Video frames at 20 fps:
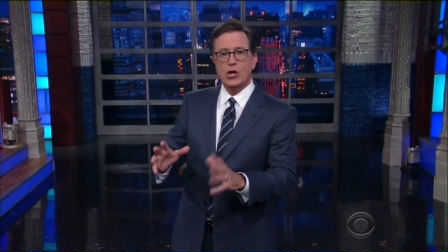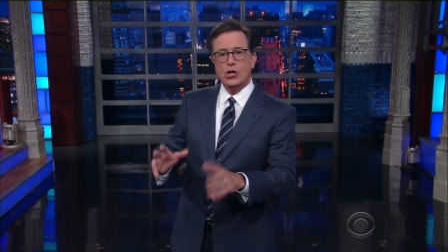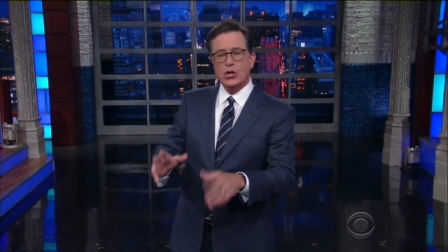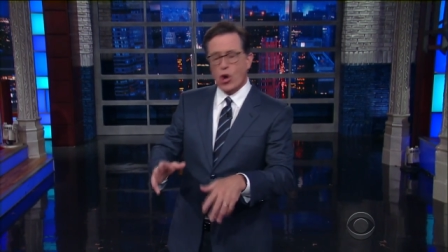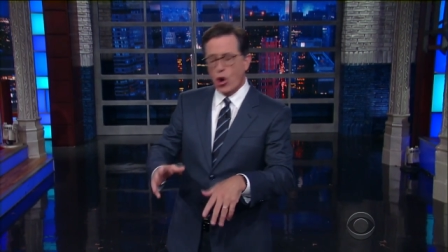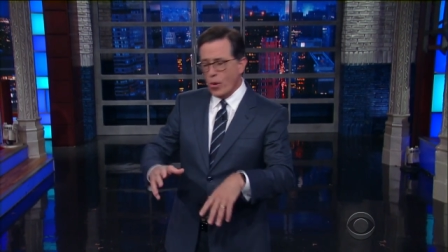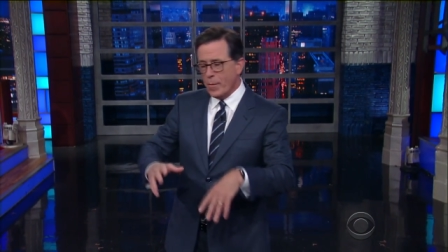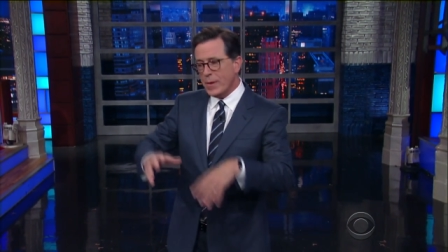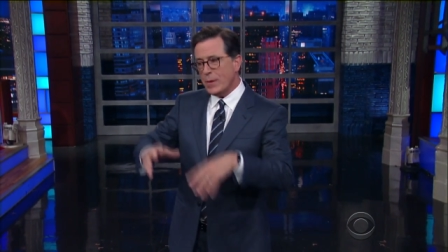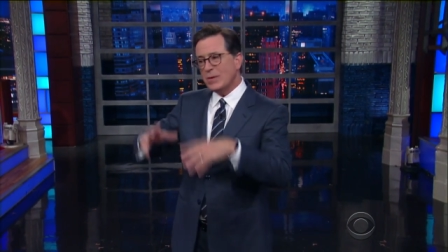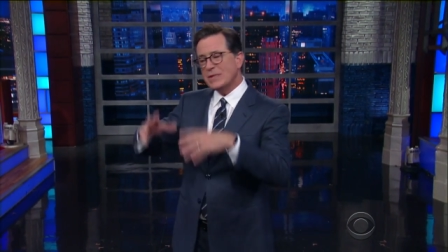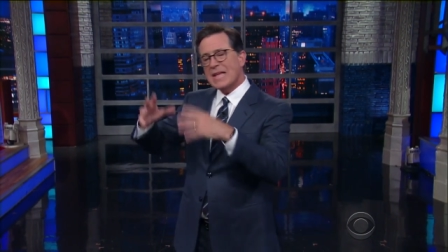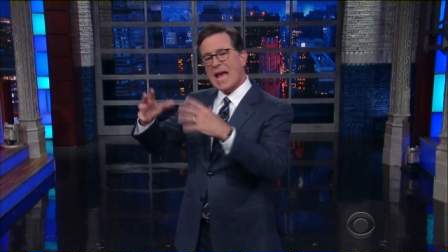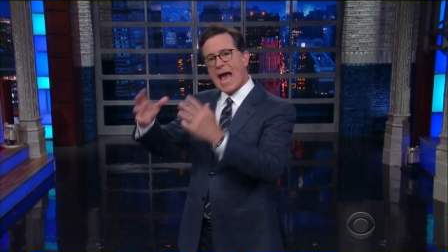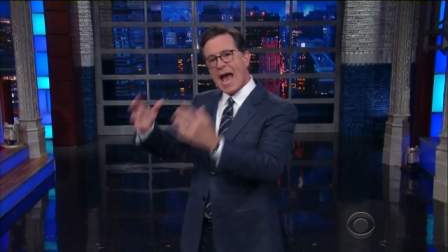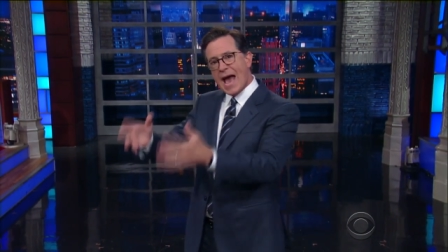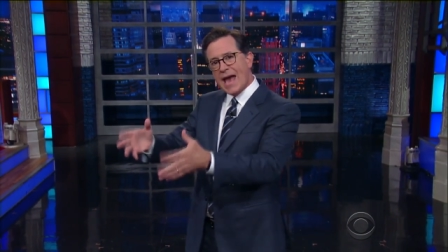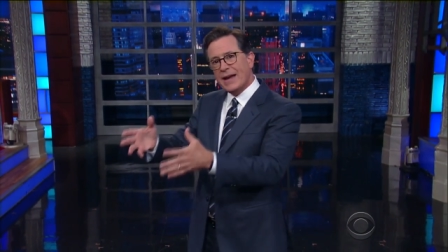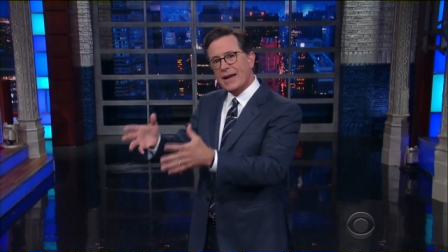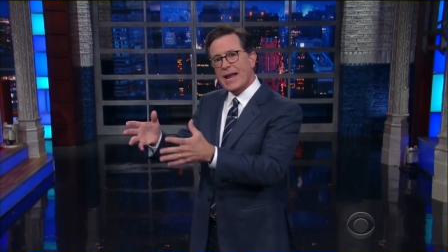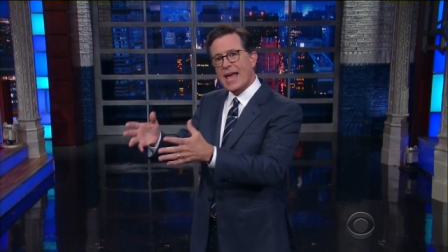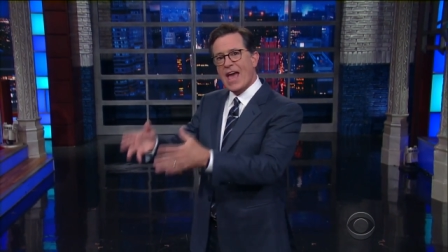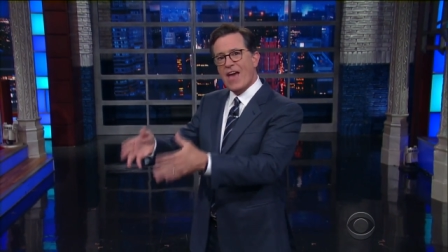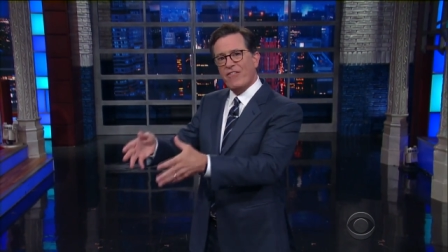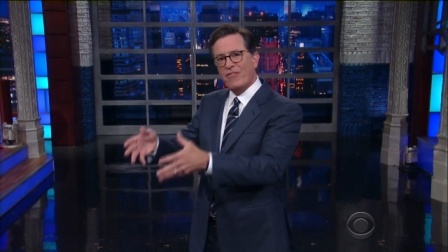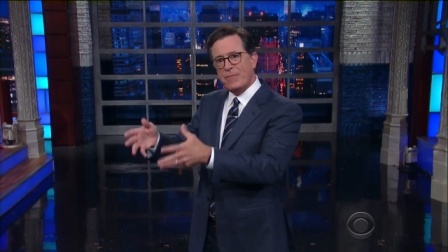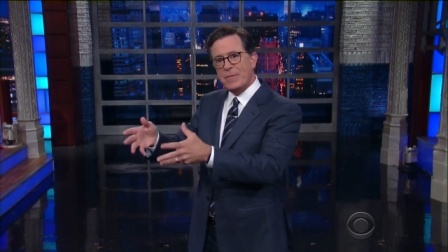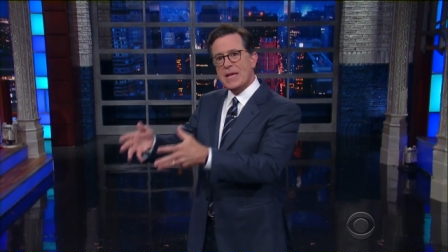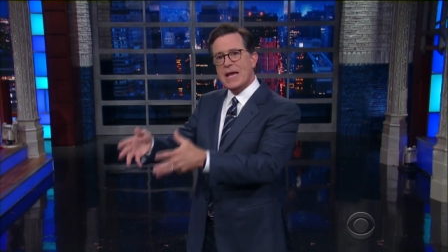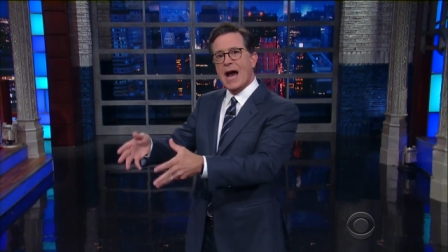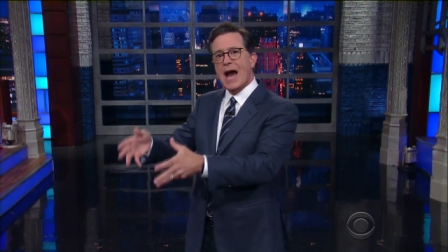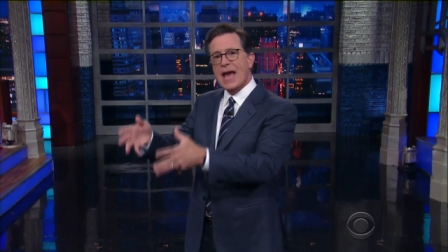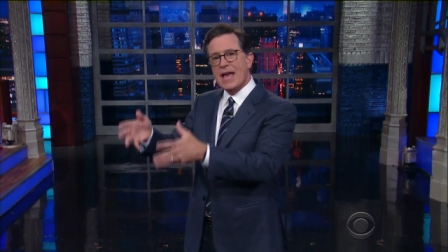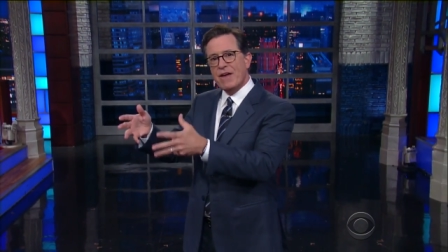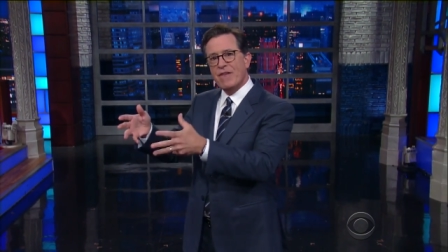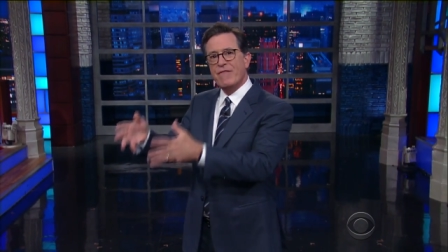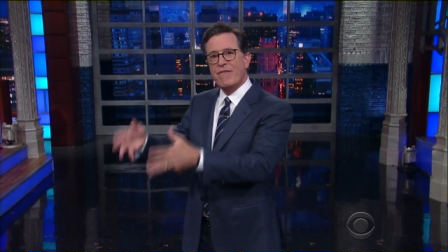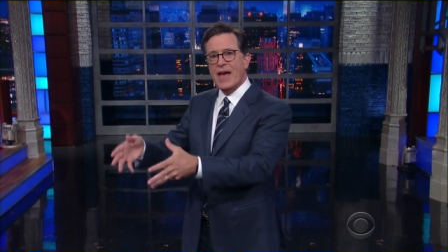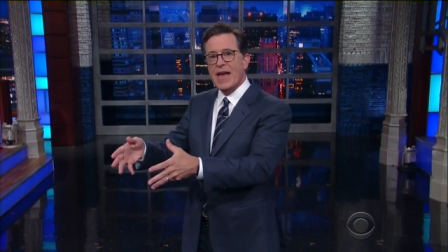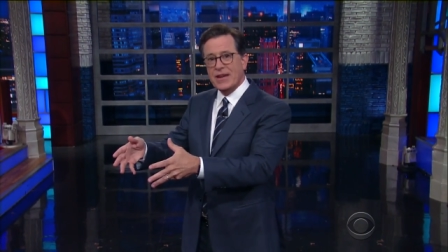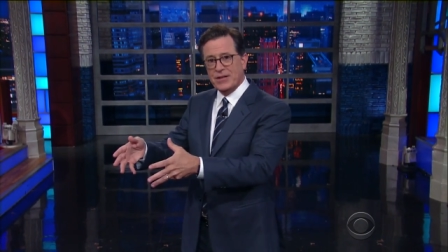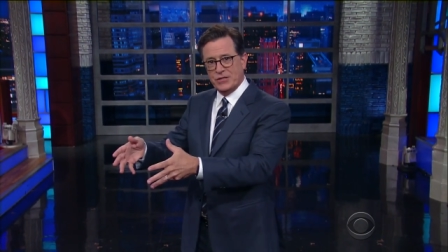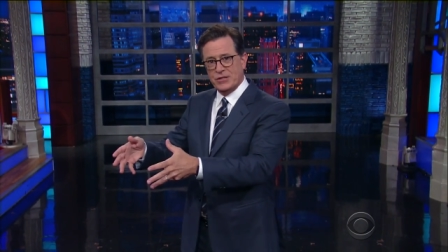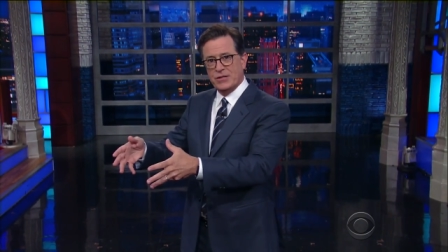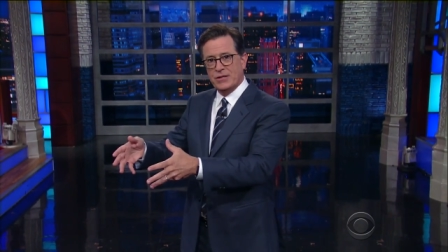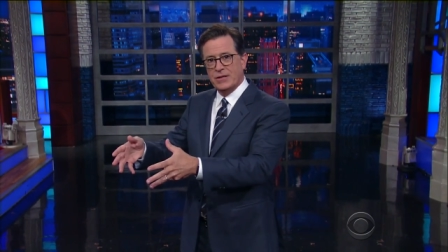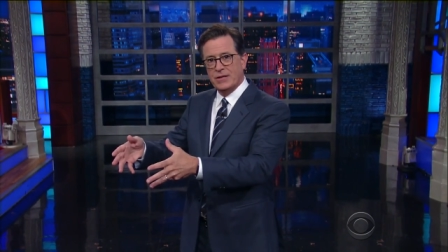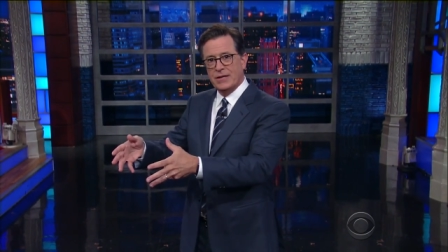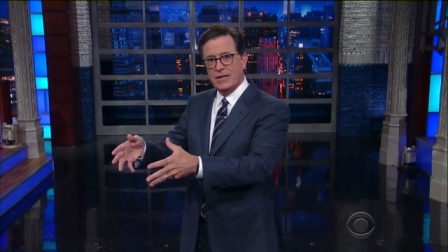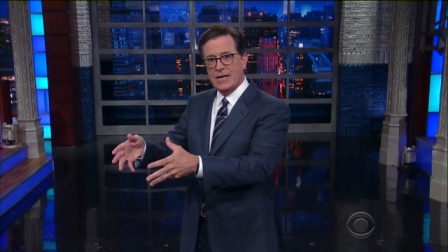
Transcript: Comey was at an F B I event